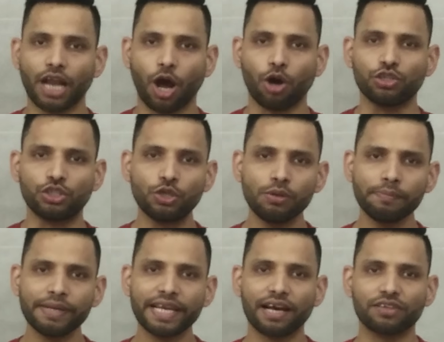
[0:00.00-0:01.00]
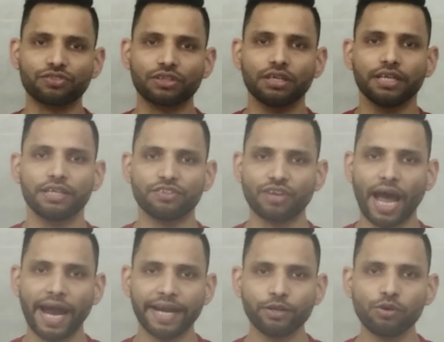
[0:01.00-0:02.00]
Now you may ask, is
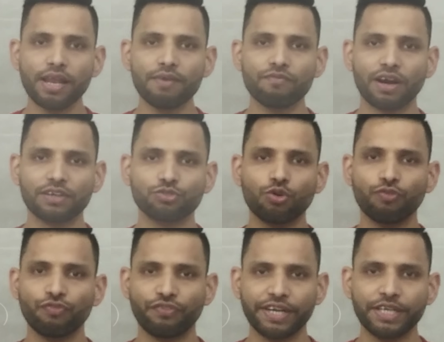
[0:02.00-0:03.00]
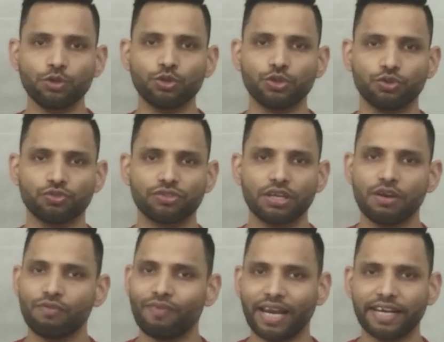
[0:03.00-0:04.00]
iToolab WatsGo free to use?
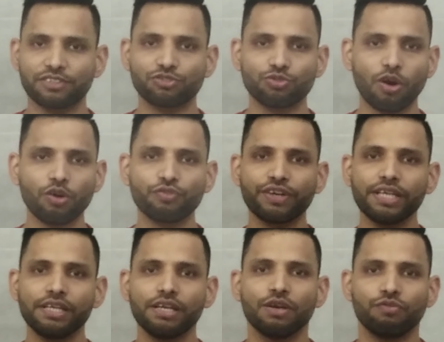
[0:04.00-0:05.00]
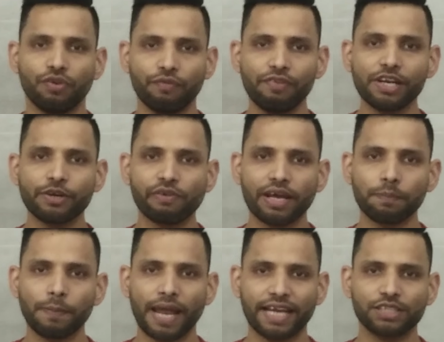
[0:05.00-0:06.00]
Well, it's not free, we will
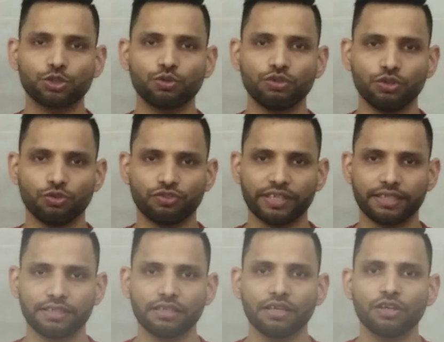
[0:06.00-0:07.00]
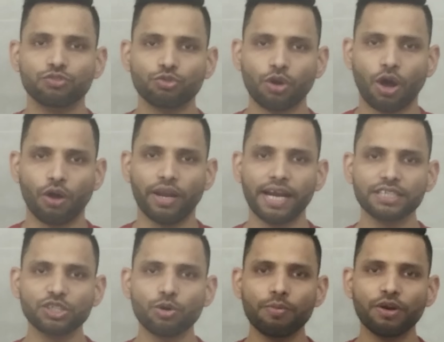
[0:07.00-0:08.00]
require plans to use it. So now
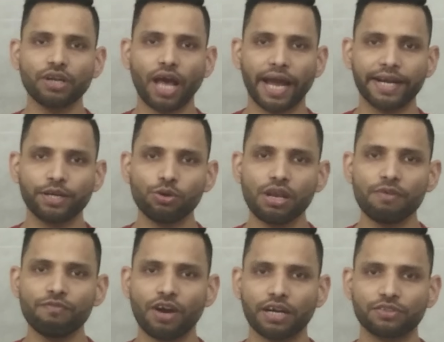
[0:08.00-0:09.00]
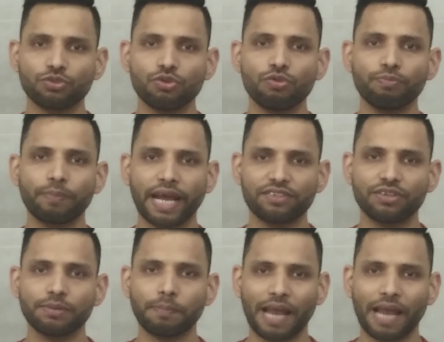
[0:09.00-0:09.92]
let's talk about iToolab WatsGo pricing